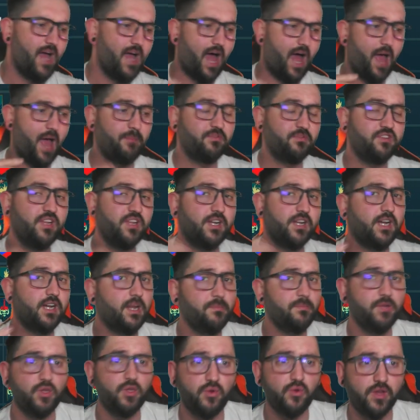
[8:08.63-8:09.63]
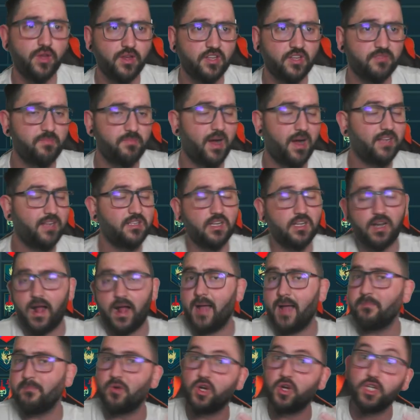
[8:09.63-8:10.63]
I'm still gonna be doing Spider.
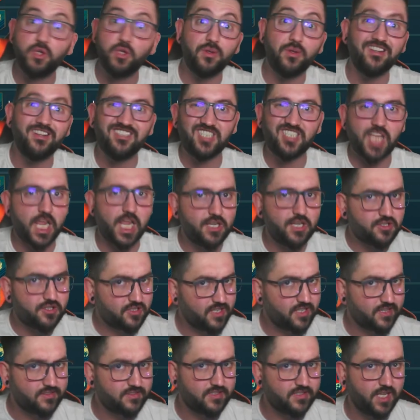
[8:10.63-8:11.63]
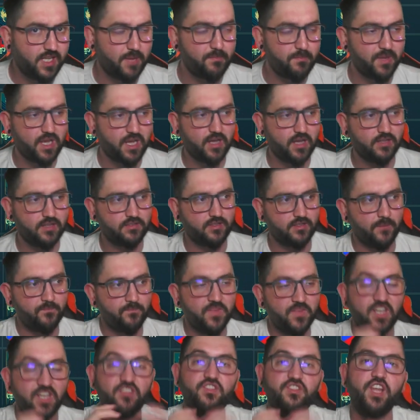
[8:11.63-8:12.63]
I'm already doing stage 16 because
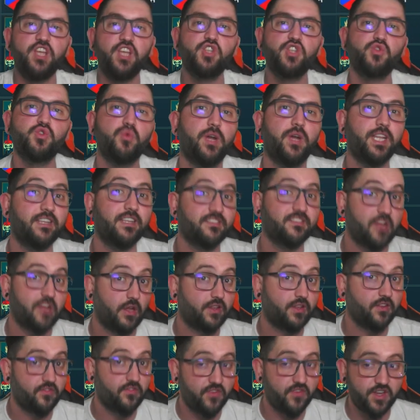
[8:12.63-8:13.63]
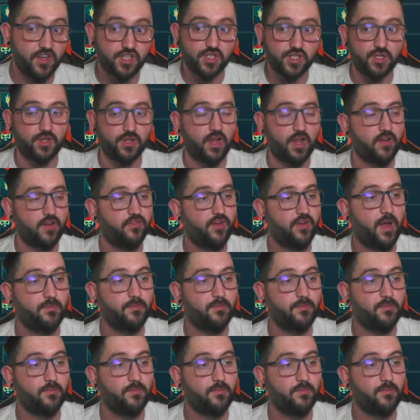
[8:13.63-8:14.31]
stage 20 is not efficient enough.